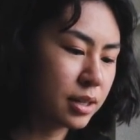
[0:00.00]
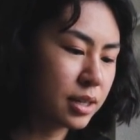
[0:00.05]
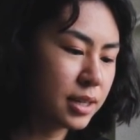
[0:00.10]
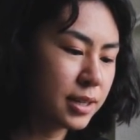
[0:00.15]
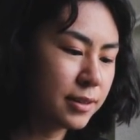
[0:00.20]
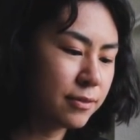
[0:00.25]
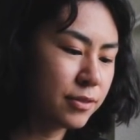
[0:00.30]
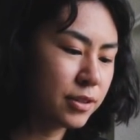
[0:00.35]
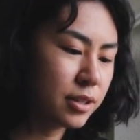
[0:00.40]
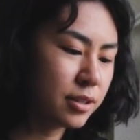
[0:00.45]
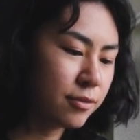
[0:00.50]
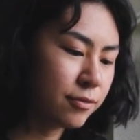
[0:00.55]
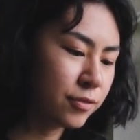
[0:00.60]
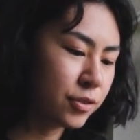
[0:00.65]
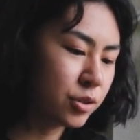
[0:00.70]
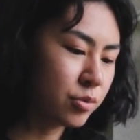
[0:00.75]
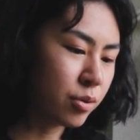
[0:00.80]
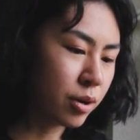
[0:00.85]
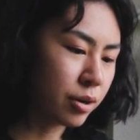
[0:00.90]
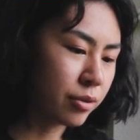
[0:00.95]
even if
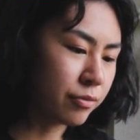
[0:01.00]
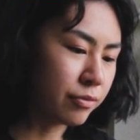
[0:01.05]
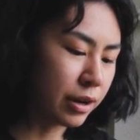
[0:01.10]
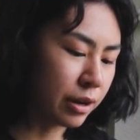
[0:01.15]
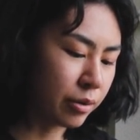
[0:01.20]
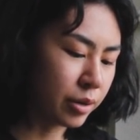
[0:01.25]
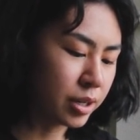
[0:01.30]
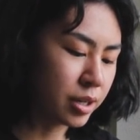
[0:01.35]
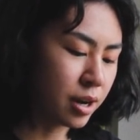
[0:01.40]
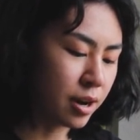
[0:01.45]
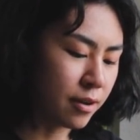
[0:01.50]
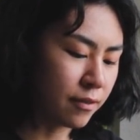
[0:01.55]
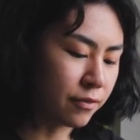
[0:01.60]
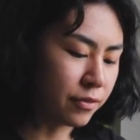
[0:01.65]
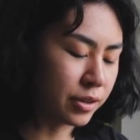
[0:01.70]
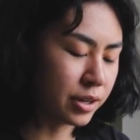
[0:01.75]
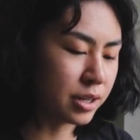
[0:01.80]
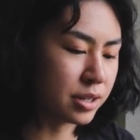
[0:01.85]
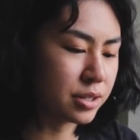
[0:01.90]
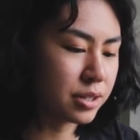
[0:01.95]
you are very
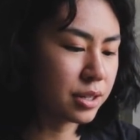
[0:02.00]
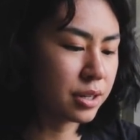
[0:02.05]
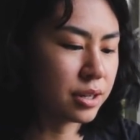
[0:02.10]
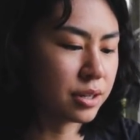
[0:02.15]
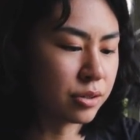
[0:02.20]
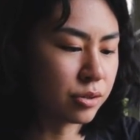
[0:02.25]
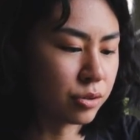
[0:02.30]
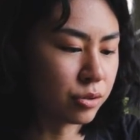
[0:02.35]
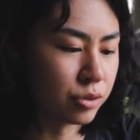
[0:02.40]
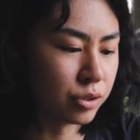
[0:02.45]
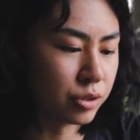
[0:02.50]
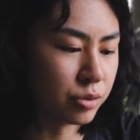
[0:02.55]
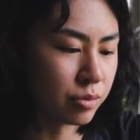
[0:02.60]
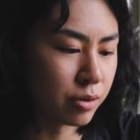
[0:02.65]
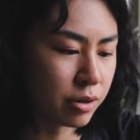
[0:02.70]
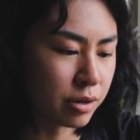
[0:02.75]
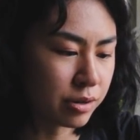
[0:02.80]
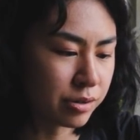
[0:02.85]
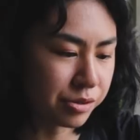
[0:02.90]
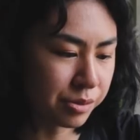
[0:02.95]
confident in who you
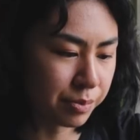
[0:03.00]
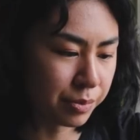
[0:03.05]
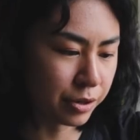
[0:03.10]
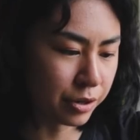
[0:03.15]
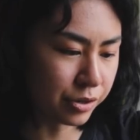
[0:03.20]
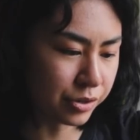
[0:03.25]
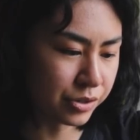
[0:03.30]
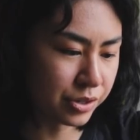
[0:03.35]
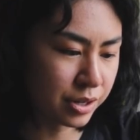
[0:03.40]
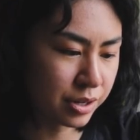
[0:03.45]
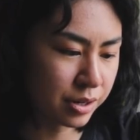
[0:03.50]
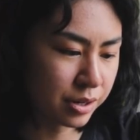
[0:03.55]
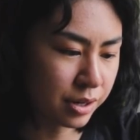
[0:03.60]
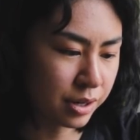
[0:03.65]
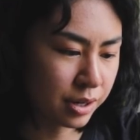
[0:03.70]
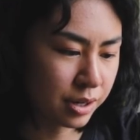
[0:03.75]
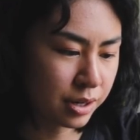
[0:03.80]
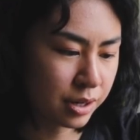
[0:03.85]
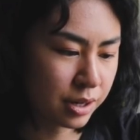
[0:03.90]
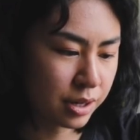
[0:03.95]
are as a person,
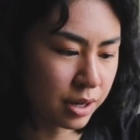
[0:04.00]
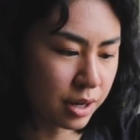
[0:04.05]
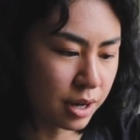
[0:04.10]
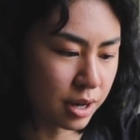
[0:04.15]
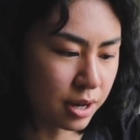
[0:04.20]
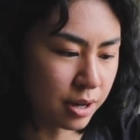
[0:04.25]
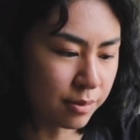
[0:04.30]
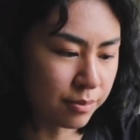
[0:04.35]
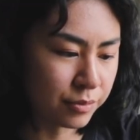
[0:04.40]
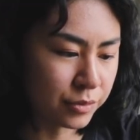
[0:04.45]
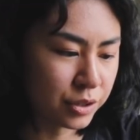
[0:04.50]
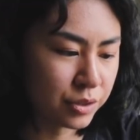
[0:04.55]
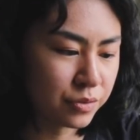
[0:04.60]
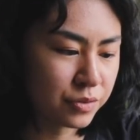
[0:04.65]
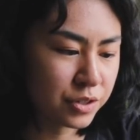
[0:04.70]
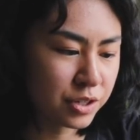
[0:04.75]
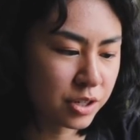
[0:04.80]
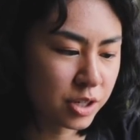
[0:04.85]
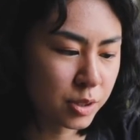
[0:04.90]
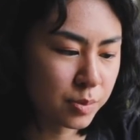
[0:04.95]
um, you've
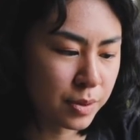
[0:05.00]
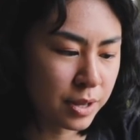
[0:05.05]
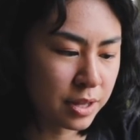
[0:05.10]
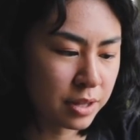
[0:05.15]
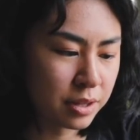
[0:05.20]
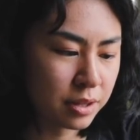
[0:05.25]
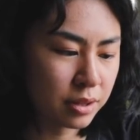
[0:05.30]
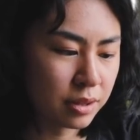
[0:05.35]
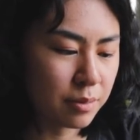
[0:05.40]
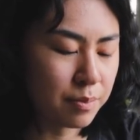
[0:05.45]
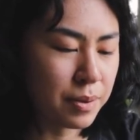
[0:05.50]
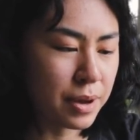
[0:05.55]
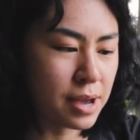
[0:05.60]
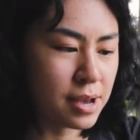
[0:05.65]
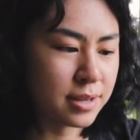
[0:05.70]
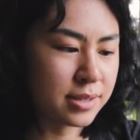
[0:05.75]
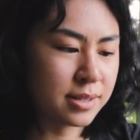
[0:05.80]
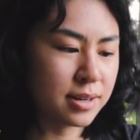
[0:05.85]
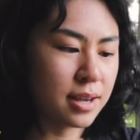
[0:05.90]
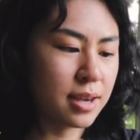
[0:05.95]
just spent the
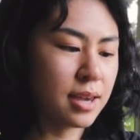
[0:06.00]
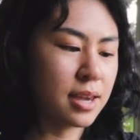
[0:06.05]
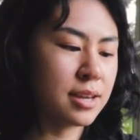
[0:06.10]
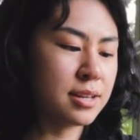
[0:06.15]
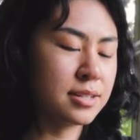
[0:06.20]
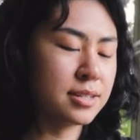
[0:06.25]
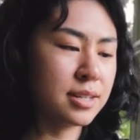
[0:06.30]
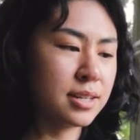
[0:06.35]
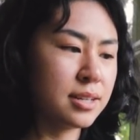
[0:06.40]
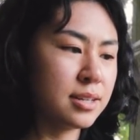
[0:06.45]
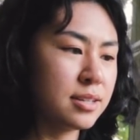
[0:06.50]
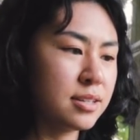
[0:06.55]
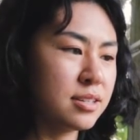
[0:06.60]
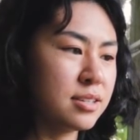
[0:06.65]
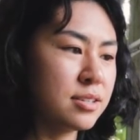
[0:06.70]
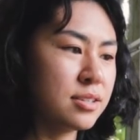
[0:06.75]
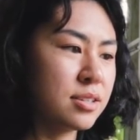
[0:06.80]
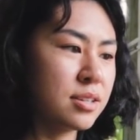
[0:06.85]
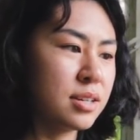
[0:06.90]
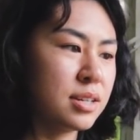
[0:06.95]
past
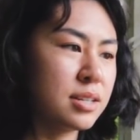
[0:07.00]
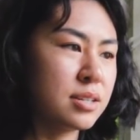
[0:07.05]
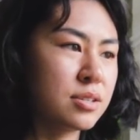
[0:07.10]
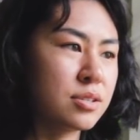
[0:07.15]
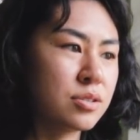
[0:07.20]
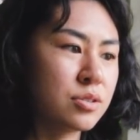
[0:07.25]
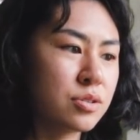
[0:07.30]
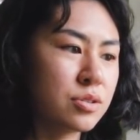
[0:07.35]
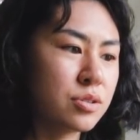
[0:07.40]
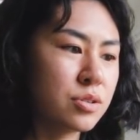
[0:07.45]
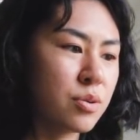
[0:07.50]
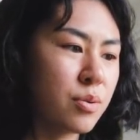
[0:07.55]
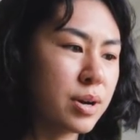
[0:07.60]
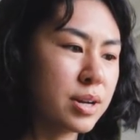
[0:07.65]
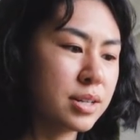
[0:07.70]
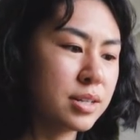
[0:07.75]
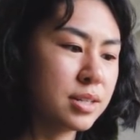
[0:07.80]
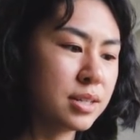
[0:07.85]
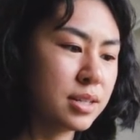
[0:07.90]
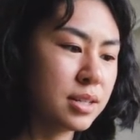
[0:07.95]
18 to
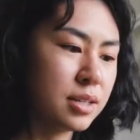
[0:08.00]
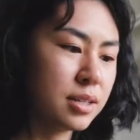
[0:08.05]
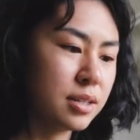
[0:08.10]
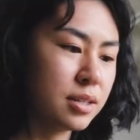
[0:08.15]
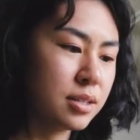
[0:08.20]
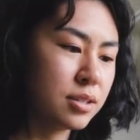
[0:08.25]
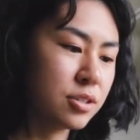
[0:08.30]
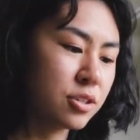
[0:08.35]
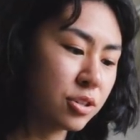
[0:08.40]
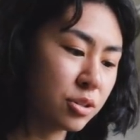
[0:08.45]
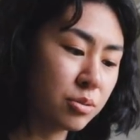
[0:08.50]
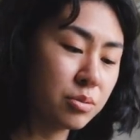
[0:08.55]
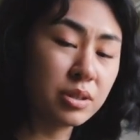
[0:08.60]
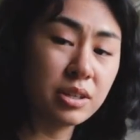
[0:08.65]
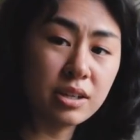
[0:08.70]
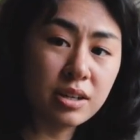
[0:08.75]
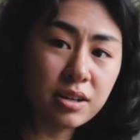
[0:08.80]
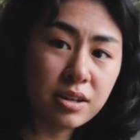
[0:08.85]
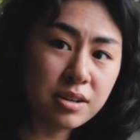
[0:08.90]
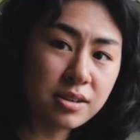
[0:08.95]
22
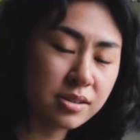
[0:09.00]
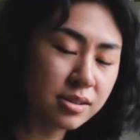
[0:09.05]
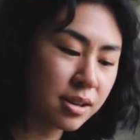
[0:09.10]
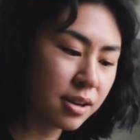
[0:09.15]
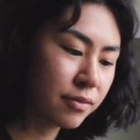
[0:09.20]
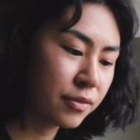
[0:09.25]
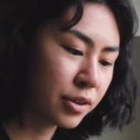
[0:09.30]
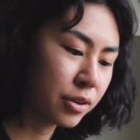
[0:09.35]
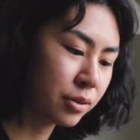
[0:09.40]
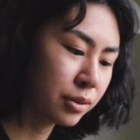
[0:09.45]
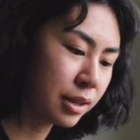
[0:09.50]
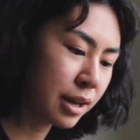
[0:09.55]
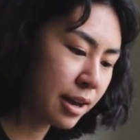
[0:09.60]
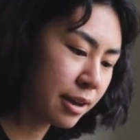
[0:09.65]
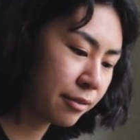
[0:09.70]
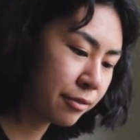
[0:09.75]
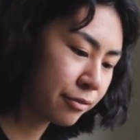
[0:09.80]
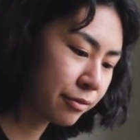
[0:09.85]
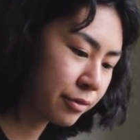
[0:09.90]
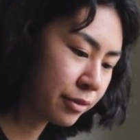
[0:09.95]
years of your
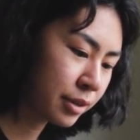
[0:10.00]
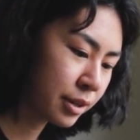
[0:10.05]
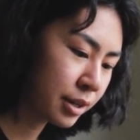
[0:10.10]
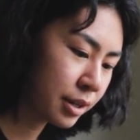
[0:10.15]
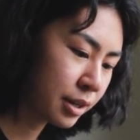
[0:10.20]
life